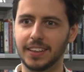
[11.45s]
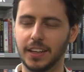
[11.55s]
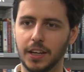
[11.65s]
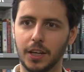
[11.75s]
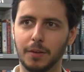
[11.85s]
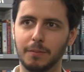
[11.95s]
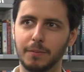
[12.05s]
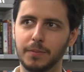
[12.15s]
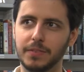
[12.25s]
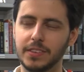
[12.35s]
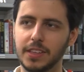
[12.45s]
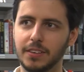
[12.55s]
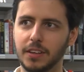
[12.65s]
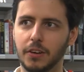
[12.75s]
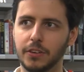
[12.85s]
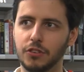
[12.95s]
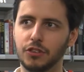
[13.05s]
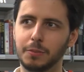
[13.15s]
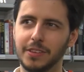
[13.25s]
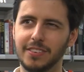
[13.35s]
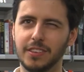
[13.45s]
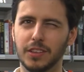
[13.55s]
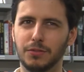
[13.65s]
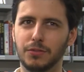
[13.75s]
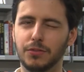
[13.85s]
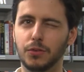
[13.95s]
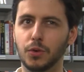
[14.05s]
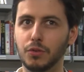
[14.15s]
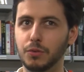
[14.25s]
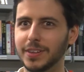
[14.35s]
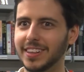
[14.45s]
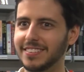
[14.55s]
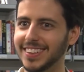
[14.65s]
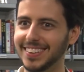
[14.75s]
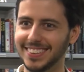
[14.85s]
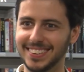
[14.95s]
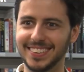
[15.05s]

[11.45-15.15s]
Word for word: Um, the current shop is the fourth one, I think.